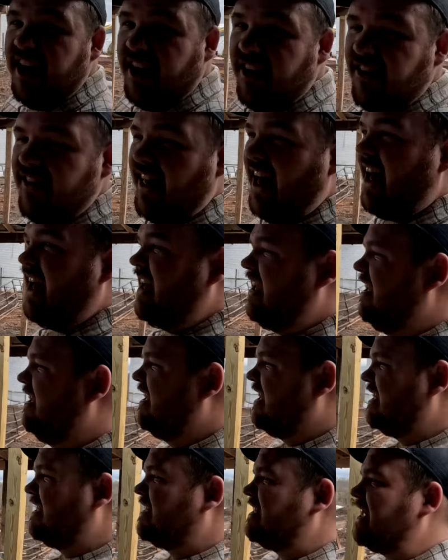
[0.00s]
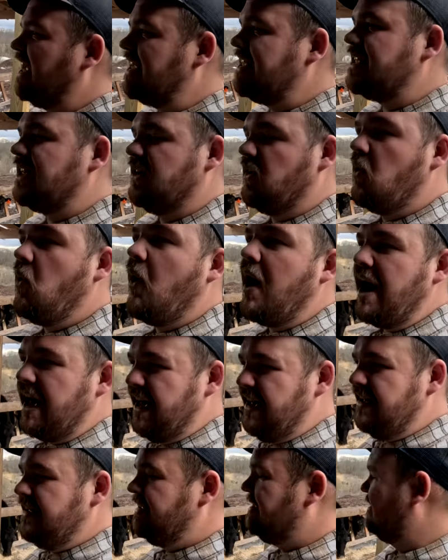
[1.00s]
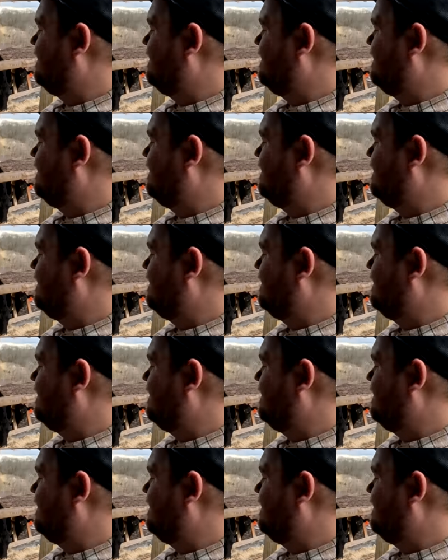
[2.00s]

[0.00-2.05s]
can hear that nice and quiet.